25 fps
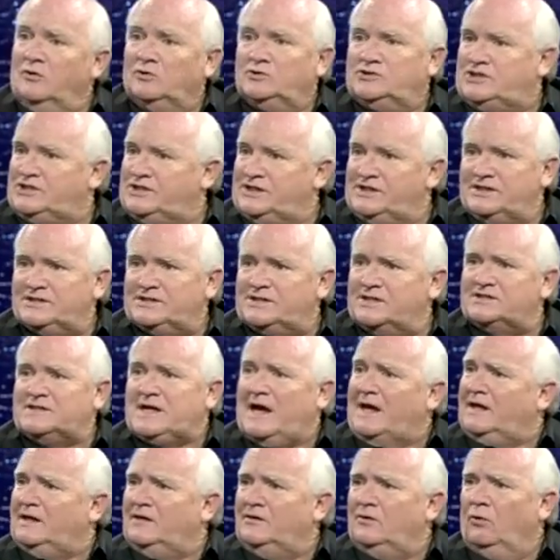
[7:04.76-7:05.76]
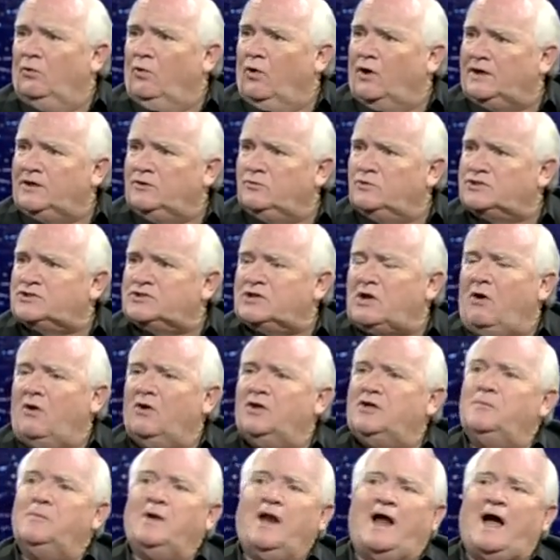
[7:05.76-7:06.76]
know Jesus. I didn't know what he was
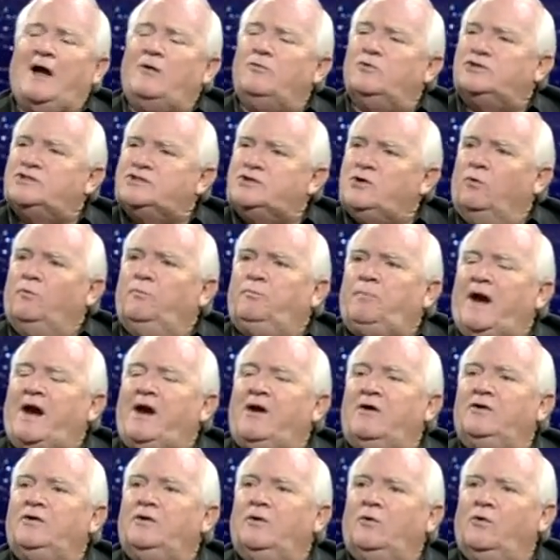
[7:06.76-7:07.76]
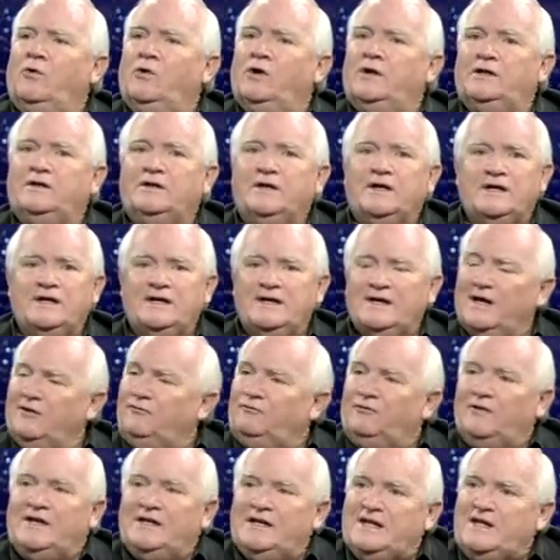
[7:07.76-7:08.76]
talking about. I was so paranoid.
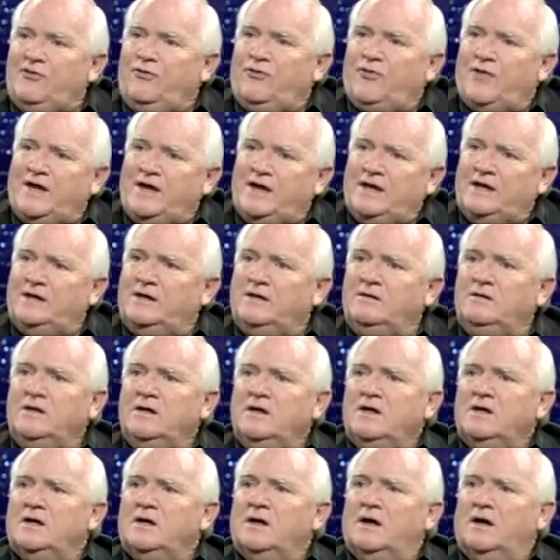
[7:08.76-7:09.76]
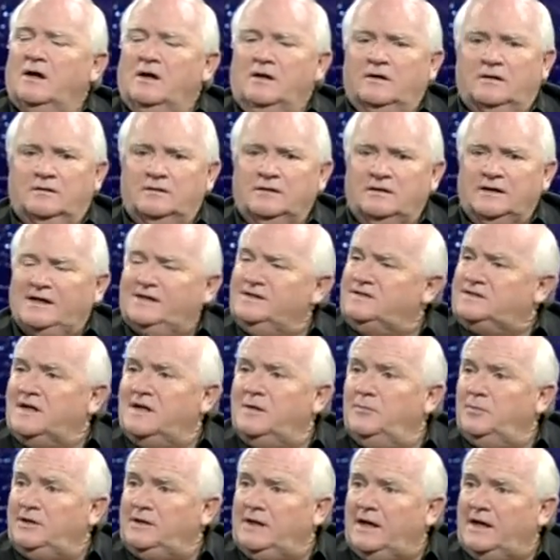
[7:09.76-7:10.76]
If anything
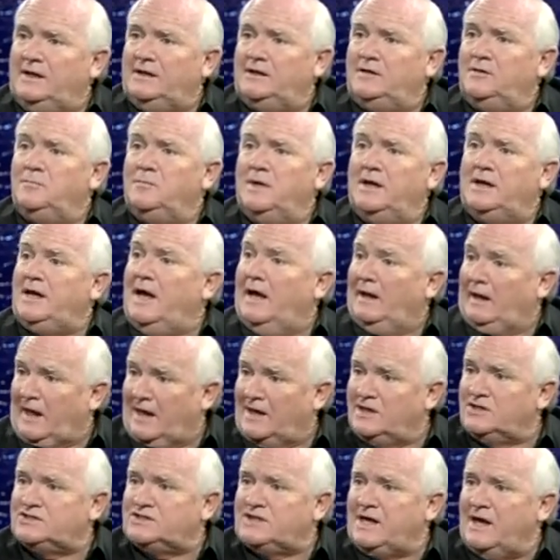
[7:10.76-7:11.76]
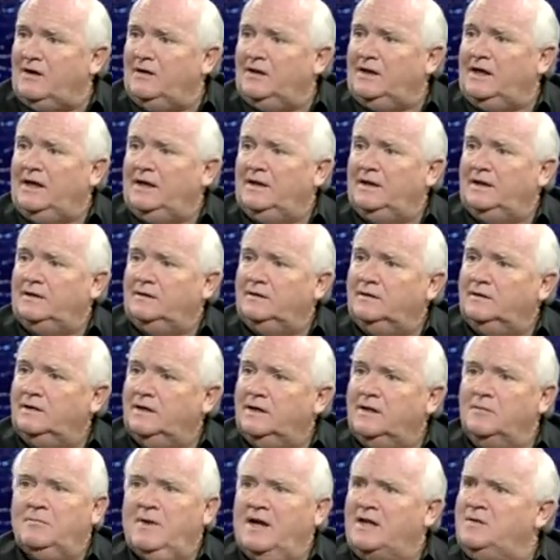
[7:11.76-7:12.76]
intimidated me, I lashed out at it.
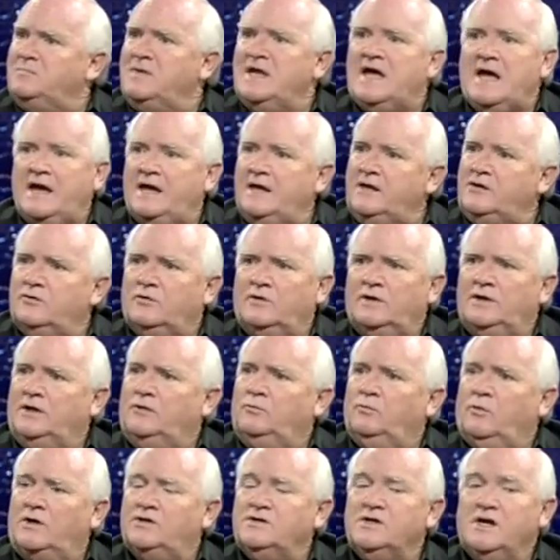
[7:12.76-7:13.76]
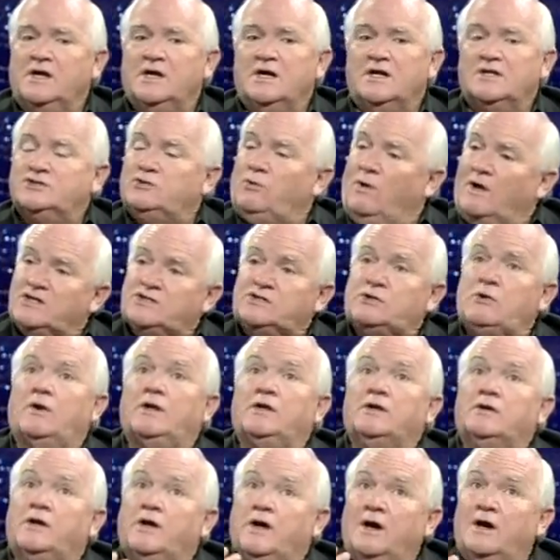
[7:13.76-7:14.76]
Wow. It made me angry and worse. So I
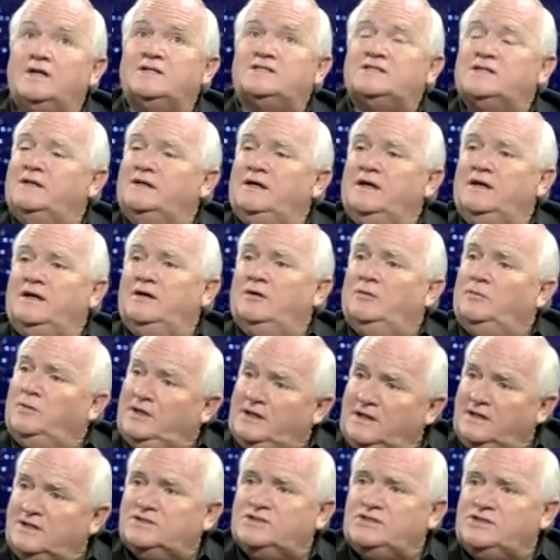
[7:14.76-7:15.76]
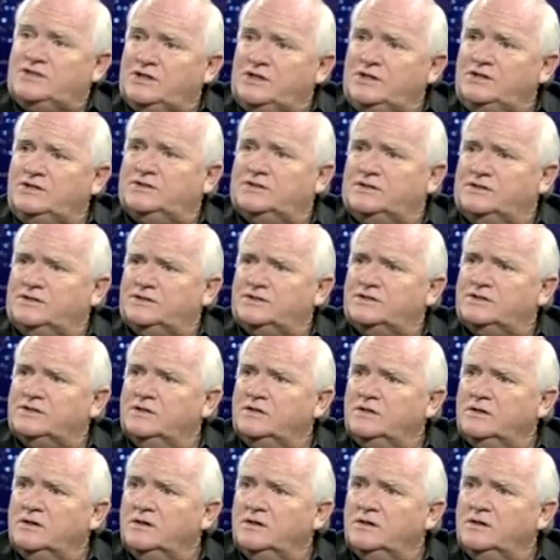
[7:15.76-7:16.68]
started cussing him and his Jesus.